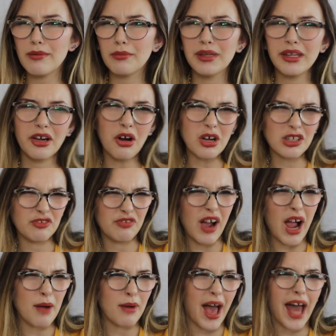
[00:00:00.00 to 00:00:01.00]
I'm going to be like, oh, it's
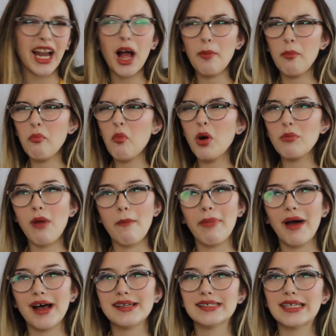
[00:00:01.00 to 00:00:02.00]
fine. But add a couple more in my
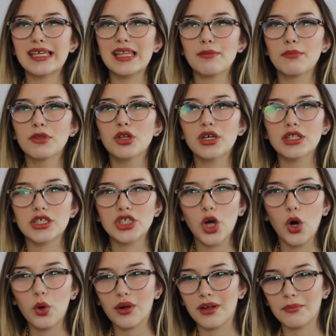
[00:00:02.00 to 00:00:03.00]
basket. And then I'm going to look at the
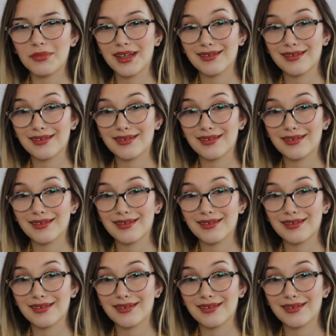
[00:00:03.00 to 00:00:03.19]
total. I'm